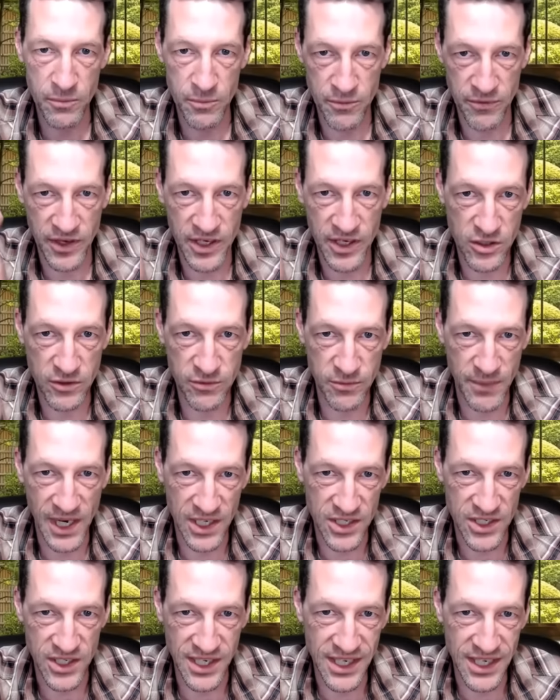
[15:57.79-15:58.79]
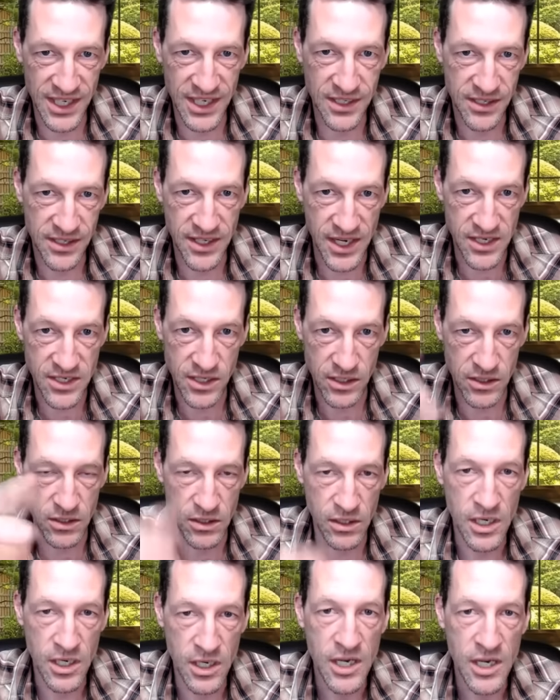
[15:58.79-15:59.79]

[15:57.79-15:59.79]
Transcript: prevents you from actually getting to that center.